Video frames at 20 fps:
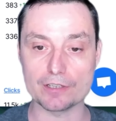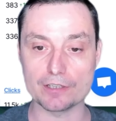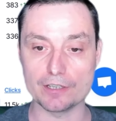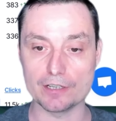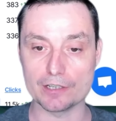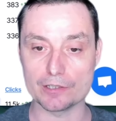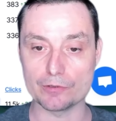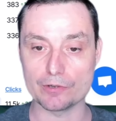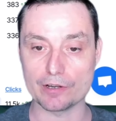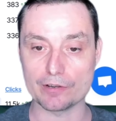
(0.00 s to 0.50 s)

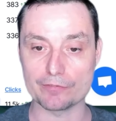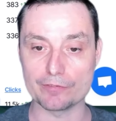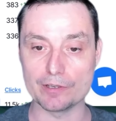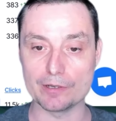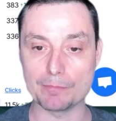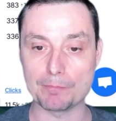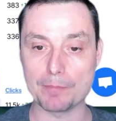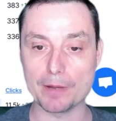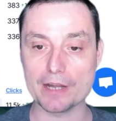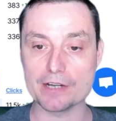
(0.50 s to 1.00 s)
Here you have
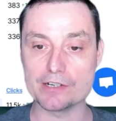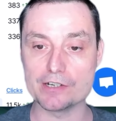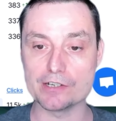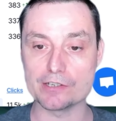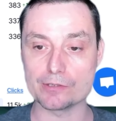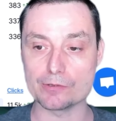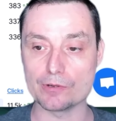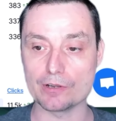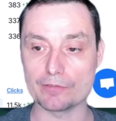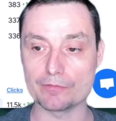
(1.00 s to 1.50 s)
the
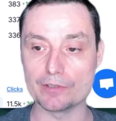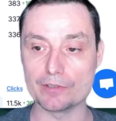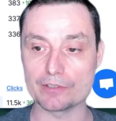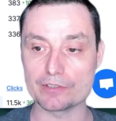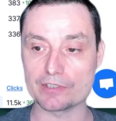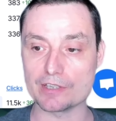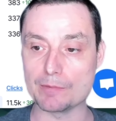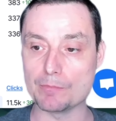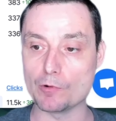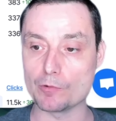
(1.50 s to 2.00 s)
pages. You have the
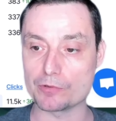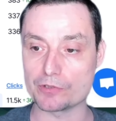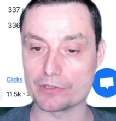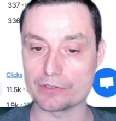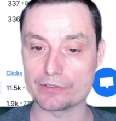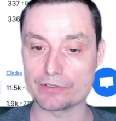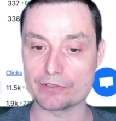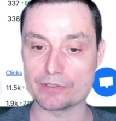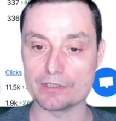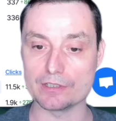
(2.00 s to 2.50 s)
same
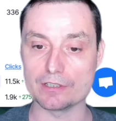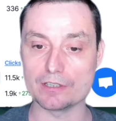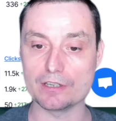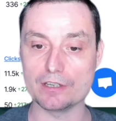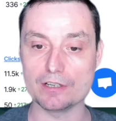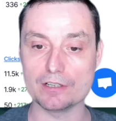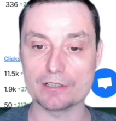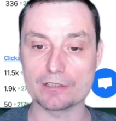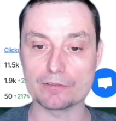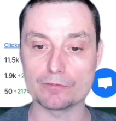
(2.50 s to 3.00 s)
options in
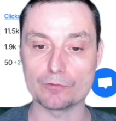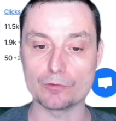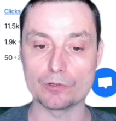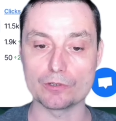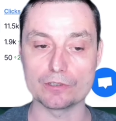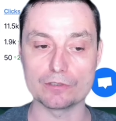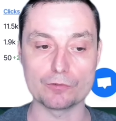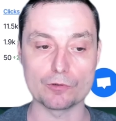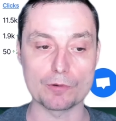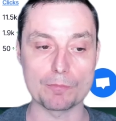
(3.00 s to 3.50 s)
here
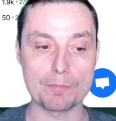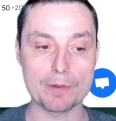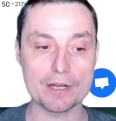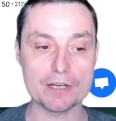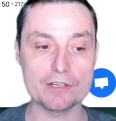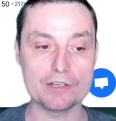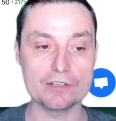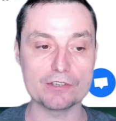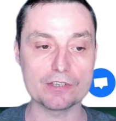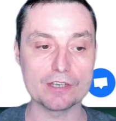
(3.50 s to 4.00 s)
for
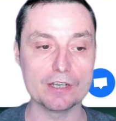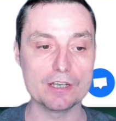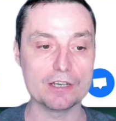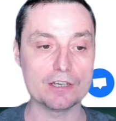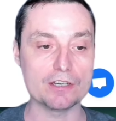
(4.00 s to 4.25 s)
pages.